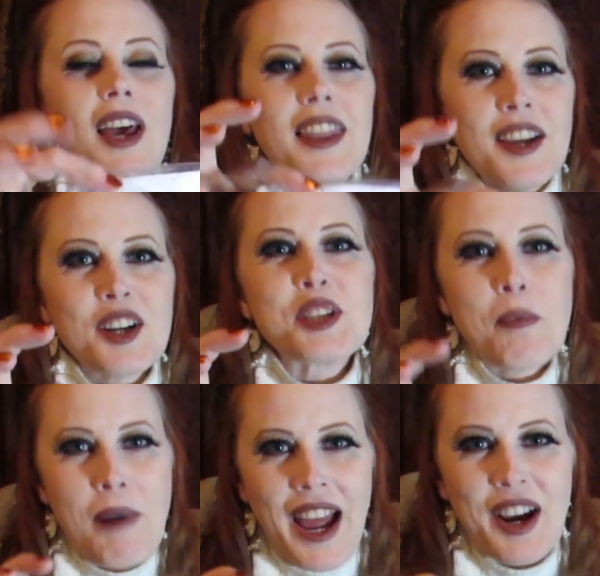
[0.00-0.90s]
There's a
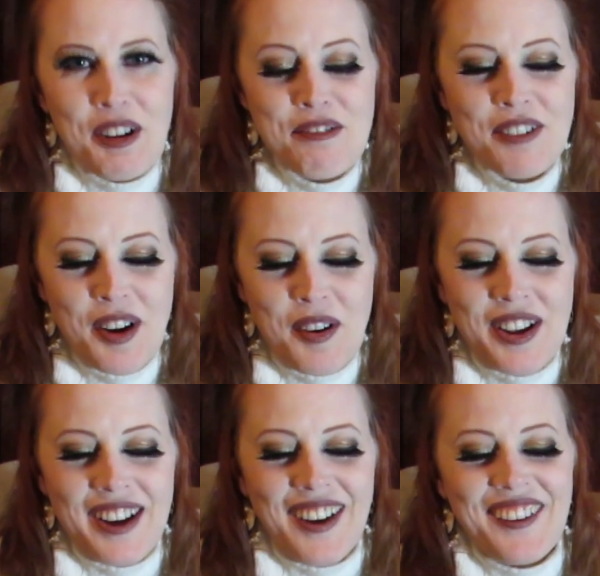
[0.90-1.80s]
microphone.
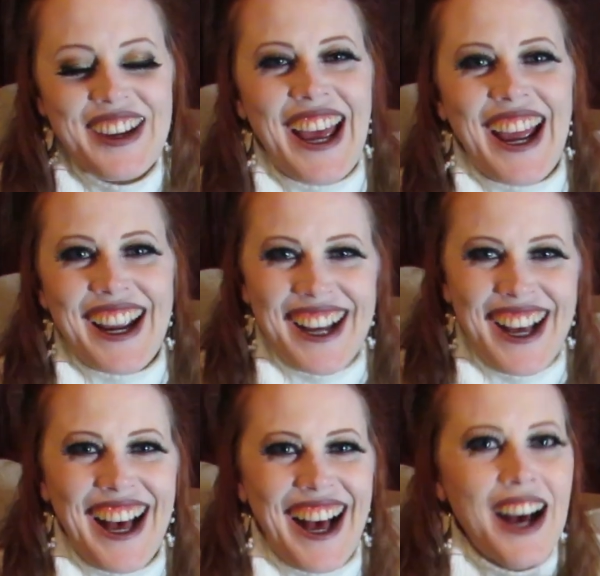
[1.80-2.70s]
Okay.
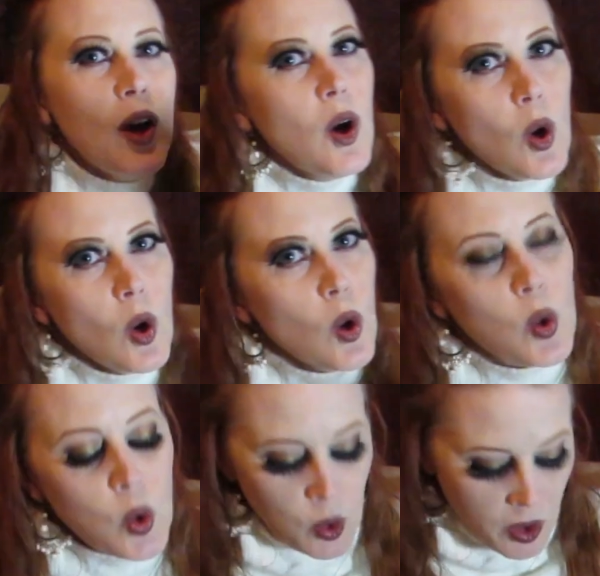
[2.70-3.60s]

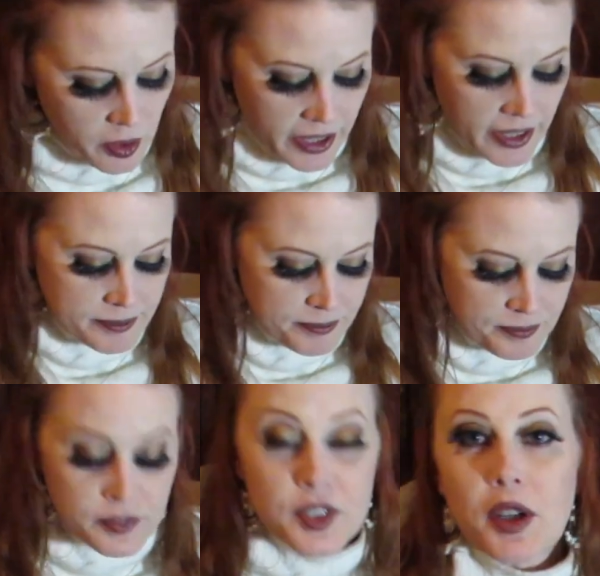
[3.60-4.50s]
Okay.
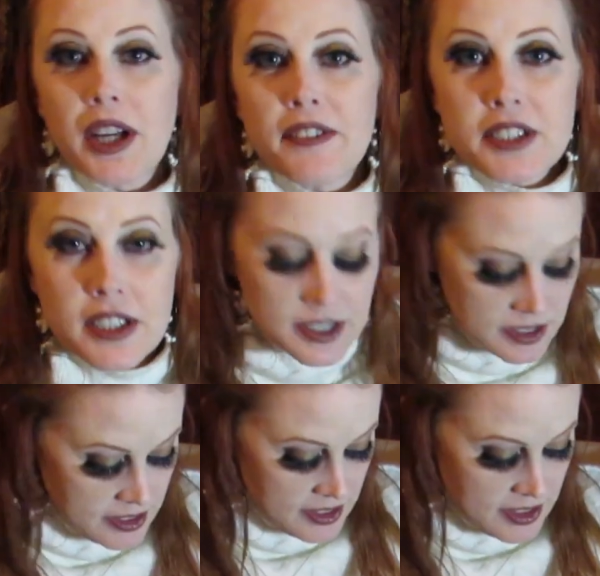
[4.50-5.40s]
You don't have to
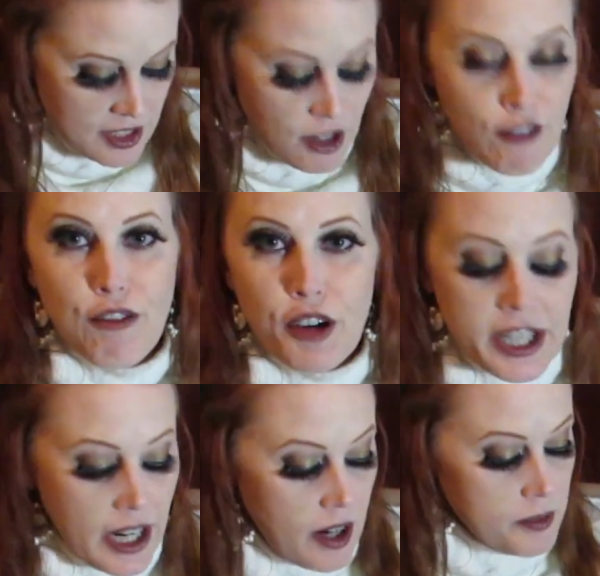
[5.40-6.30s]
freak
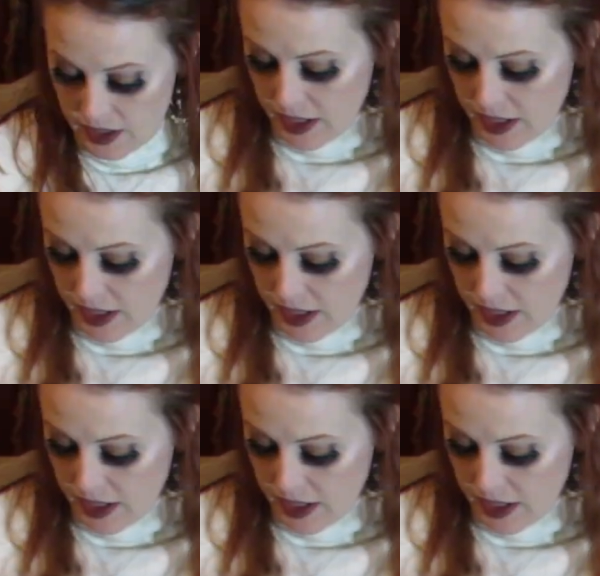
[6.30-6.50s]
out.